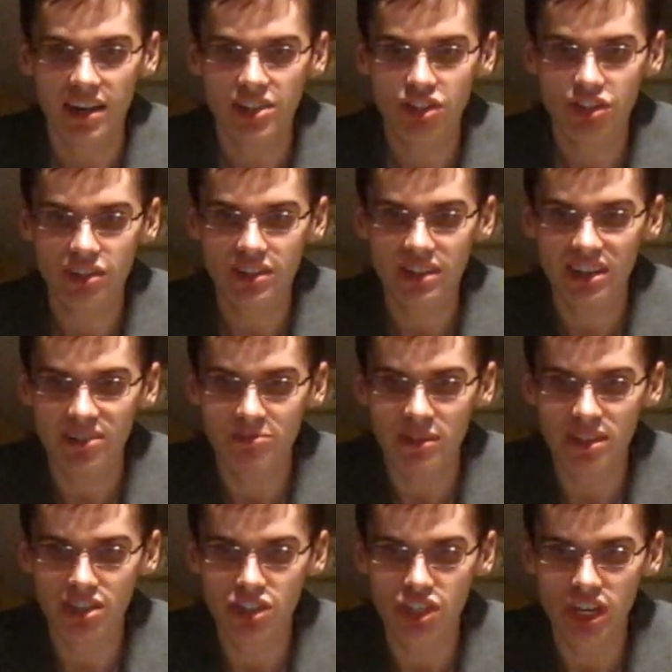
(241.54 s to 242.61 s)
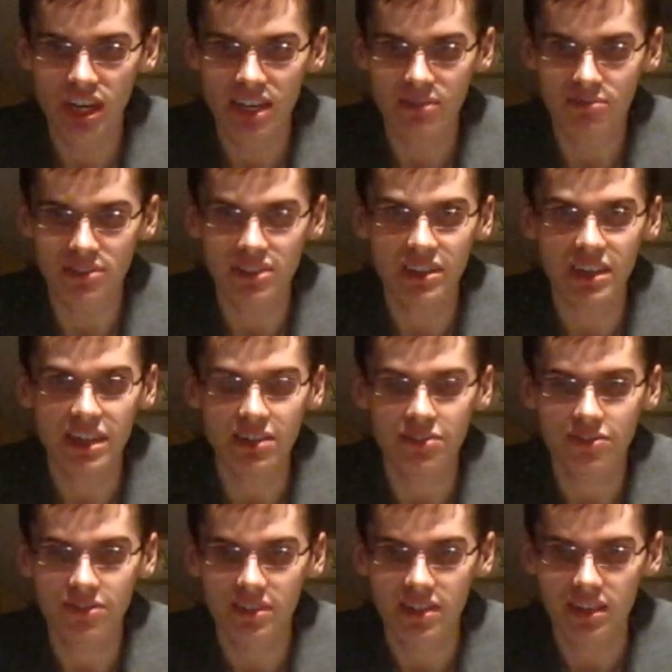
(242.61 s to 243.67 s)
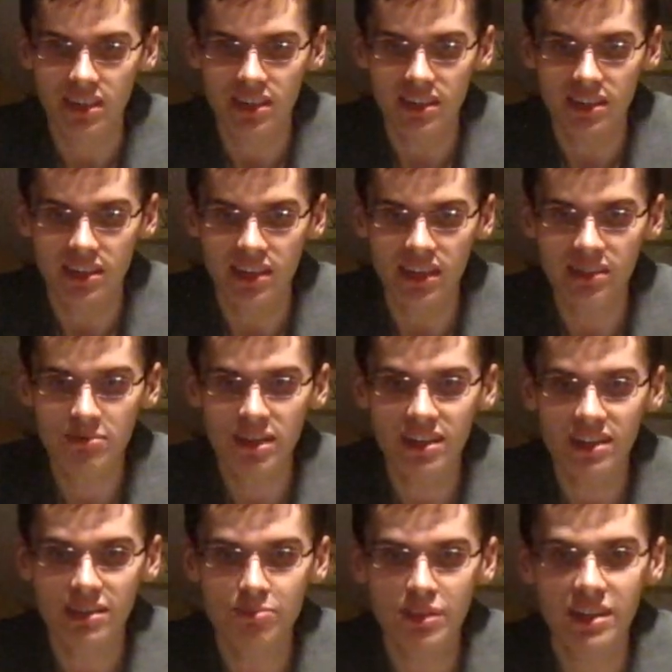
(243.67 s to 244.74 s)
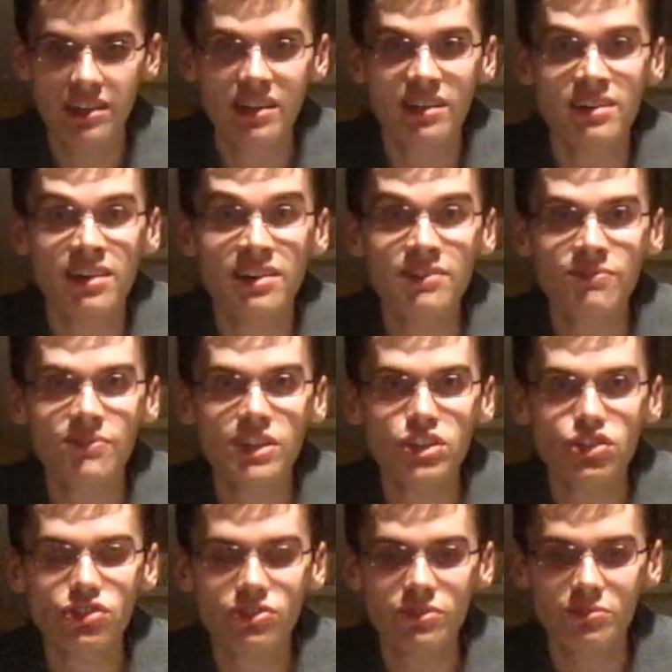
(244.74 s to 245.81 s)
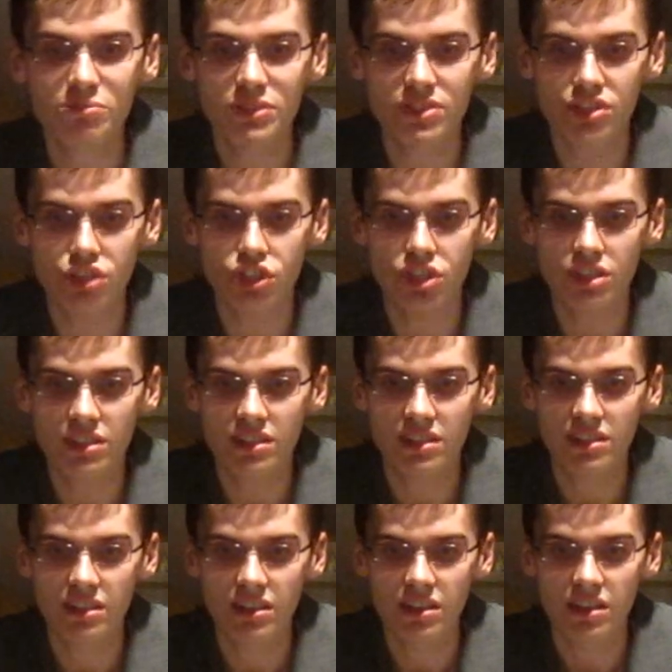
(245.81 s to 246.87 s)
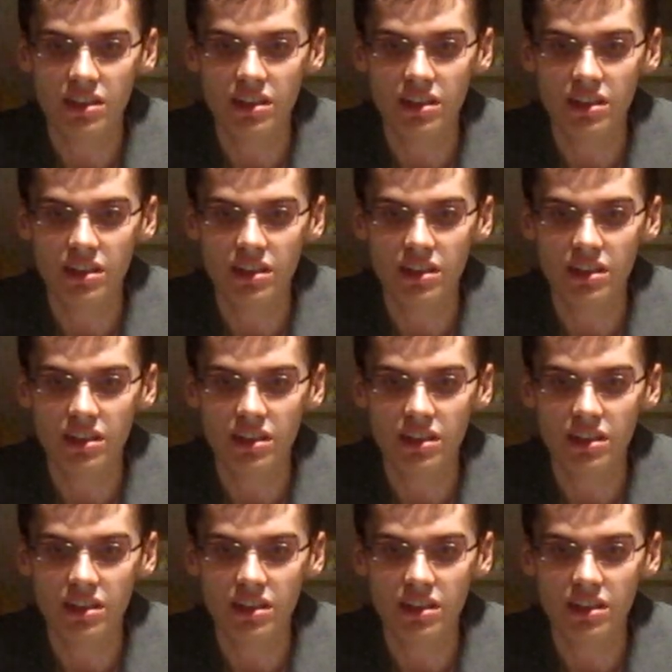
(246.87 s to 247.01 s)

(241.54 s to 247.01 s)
I should have been ashamed if, in my independent and unofficial position,